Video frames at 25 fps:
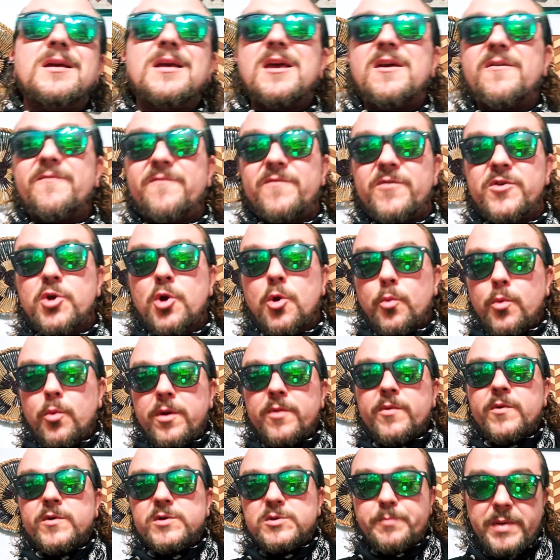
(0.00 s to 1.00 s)
if you're one
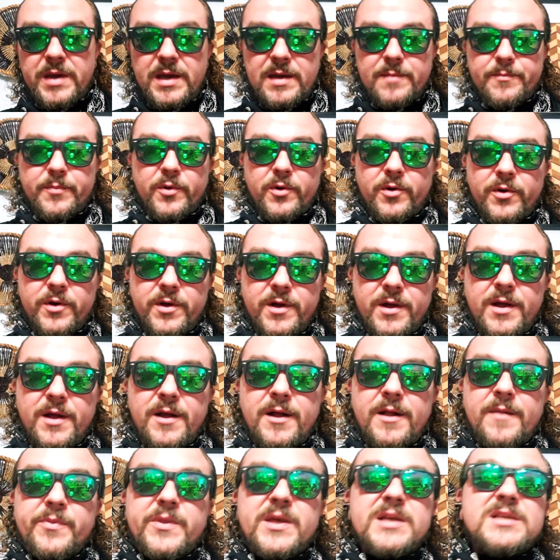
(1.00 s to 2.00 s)
of those people
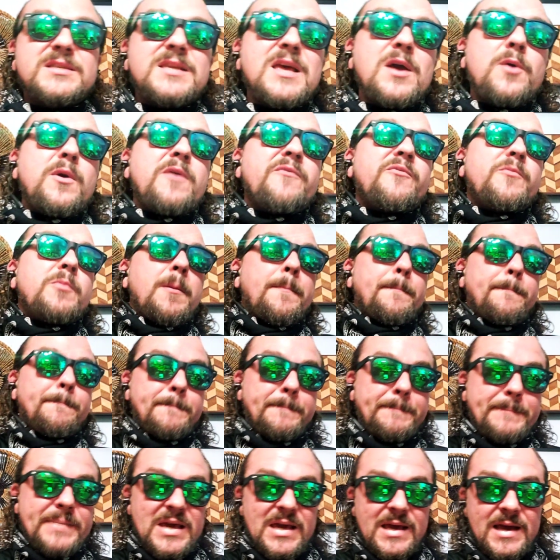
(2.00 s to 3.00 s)
that stay away from the
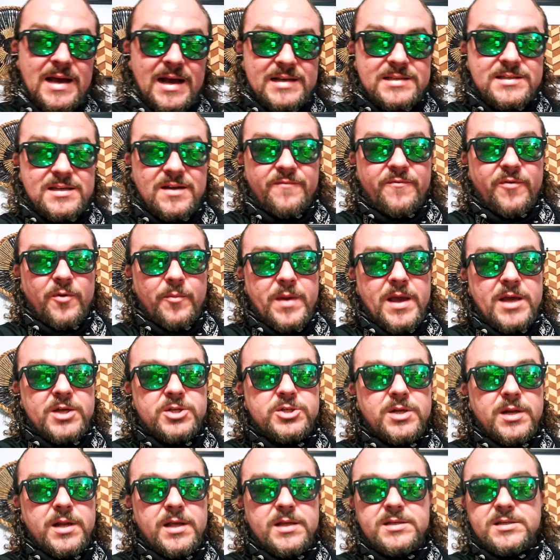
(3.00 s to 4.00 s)
BS
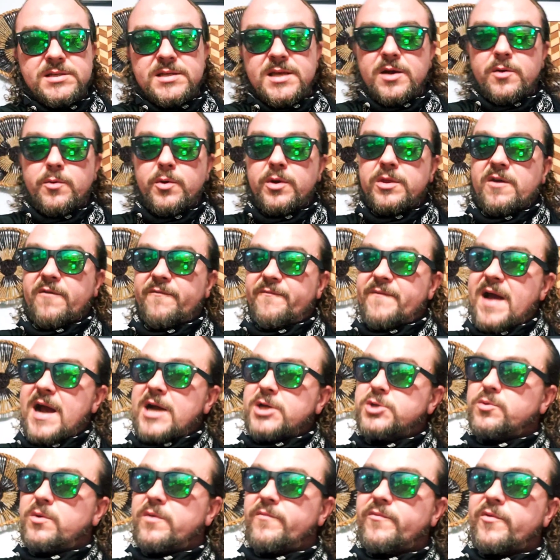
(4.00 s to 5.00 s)
information and stick with the
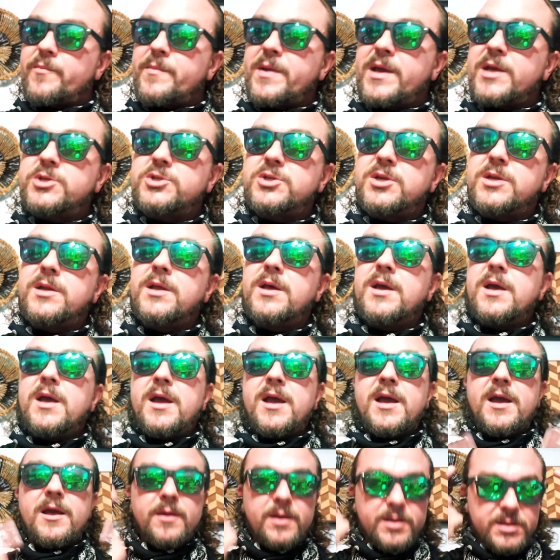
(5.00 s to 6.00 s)
factual information
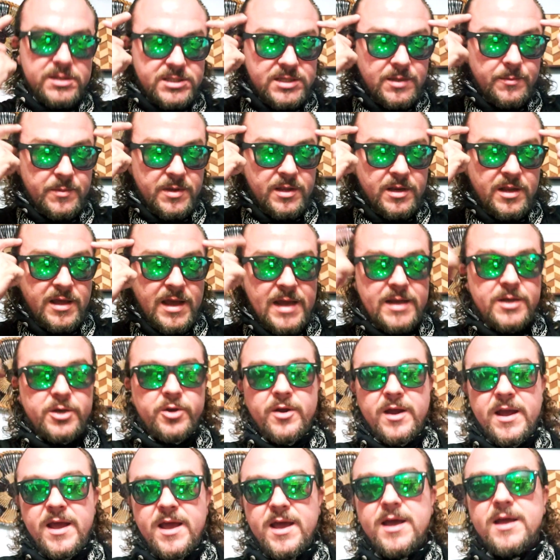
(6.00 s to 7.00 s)
and seeming that in your
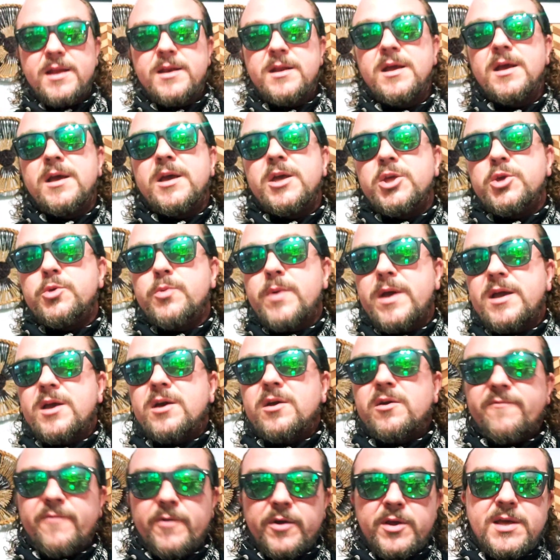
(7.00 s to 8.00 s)
head, you ain't
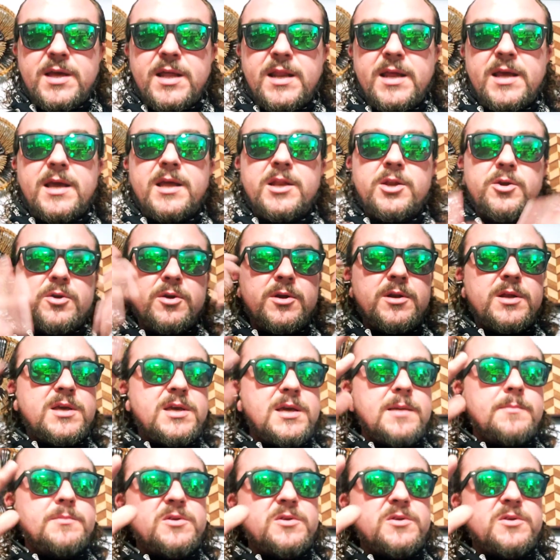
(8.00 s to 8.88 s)
going to forget it and you're going to keep